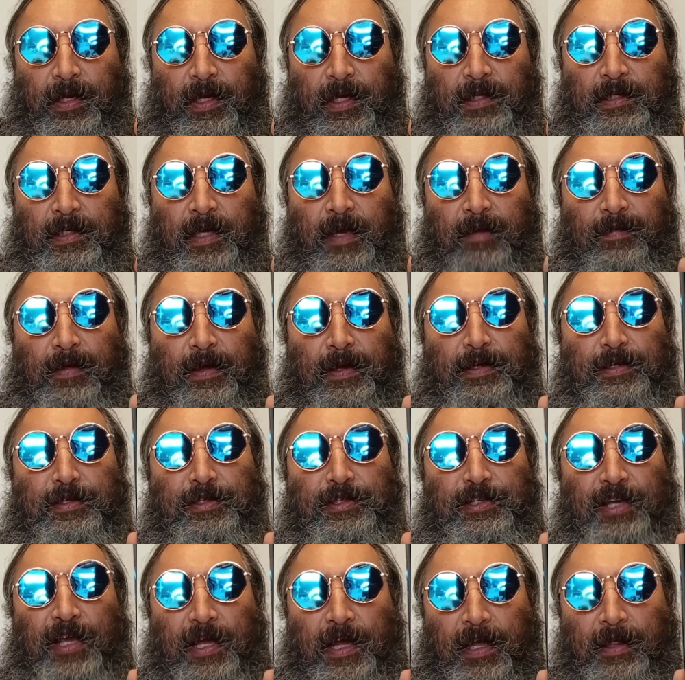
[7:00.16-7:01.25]
it does have that,
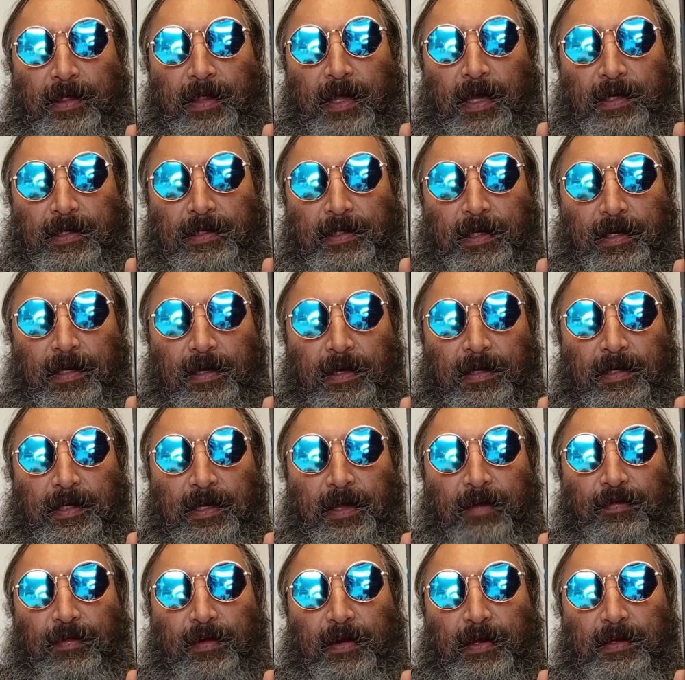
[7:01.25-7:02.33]
that uh,
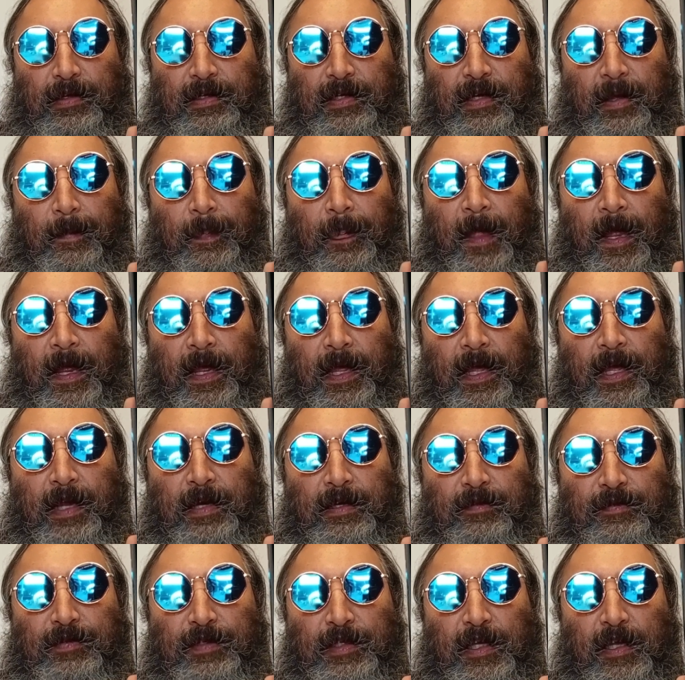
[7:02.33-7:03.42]
definite
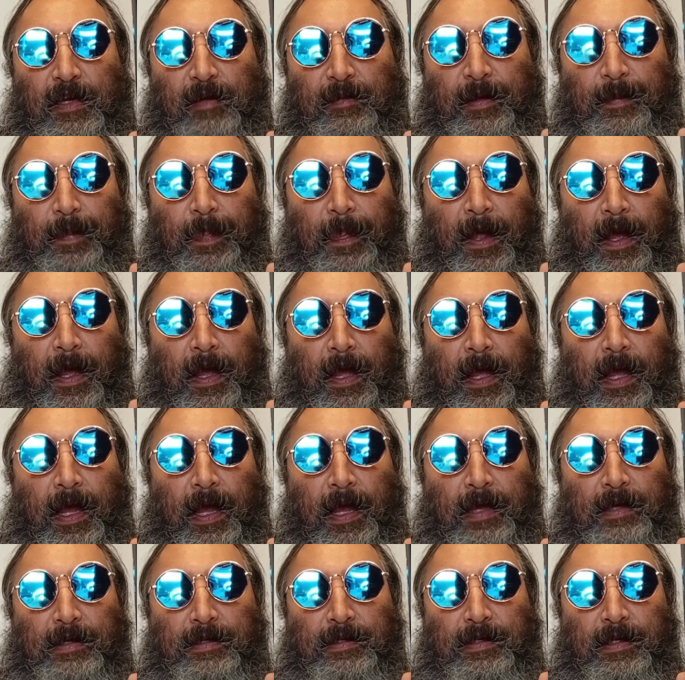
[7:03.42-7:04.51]
hint of cinnamon.
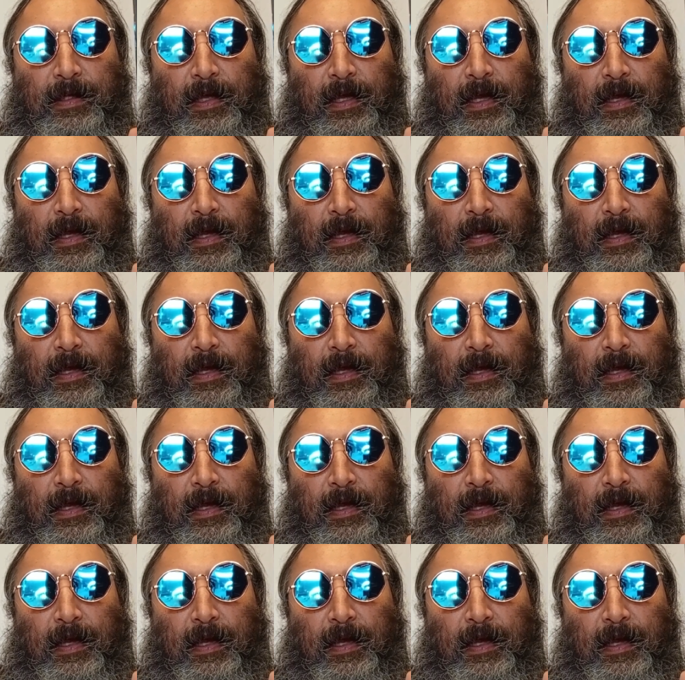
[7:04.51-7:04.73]
As